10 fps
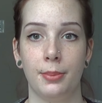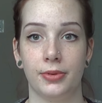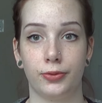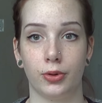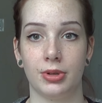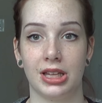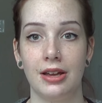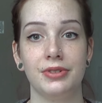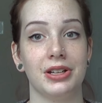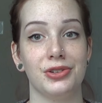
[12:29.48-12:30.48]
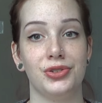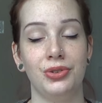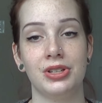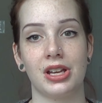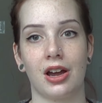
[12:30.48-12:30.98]
before we left, and as
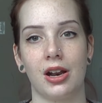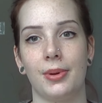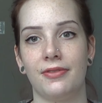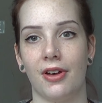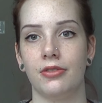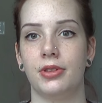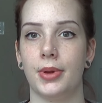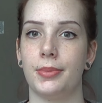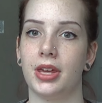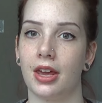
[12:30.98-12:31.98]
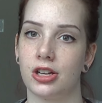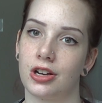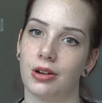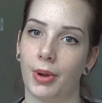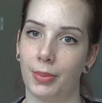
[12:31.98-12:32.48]
soon as I got up I felt the baby
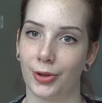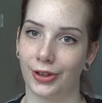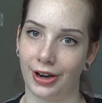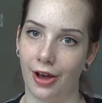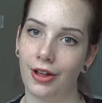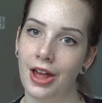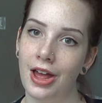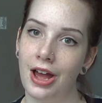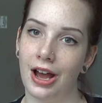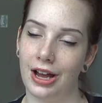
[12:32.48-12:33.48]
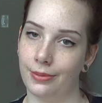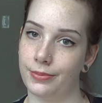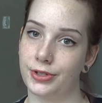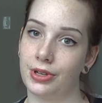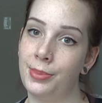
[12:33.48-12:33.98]
enter my birth canal.
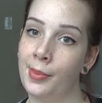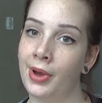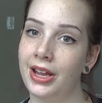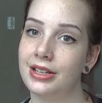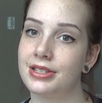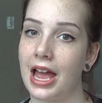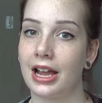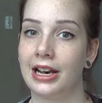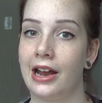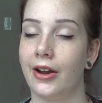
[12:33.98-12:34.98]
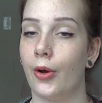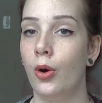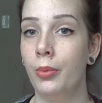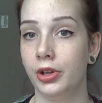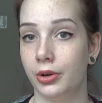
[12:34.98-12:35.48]
So keep in mind, Zach and I are at
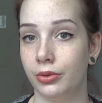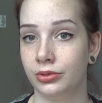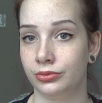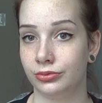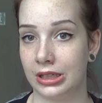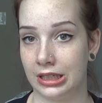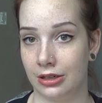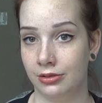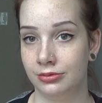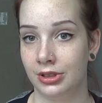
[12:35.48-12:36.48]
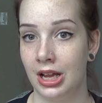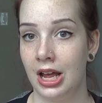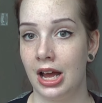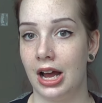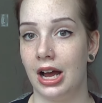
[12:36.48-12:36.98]
home alone right now.
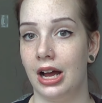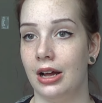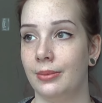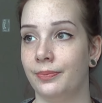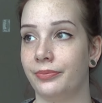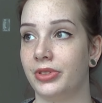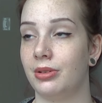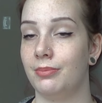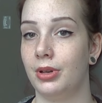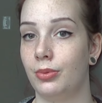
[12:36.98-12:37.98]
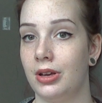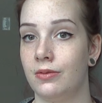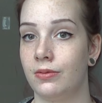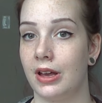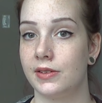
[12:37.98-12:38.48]
The
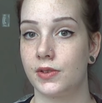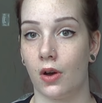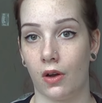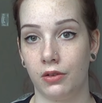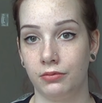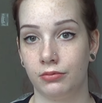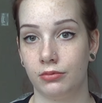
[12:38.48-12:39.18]
midwife has gone.